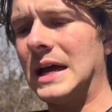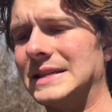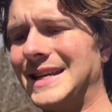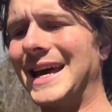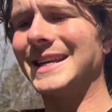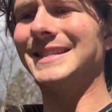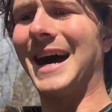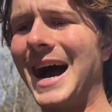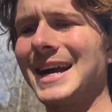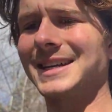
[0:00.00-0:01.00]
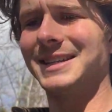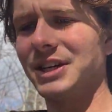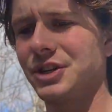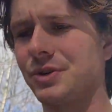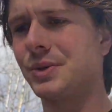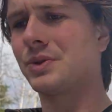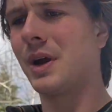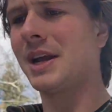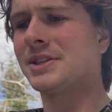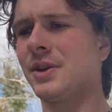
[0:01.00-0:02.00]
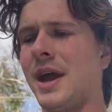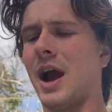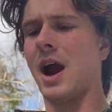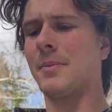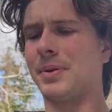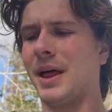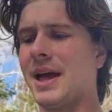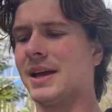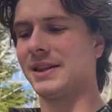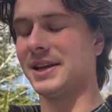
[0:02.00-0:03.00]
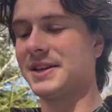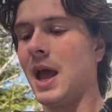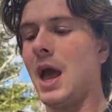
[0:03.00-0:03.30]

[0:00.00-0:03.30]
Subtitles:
dead and dying tissues, right? So they are playing this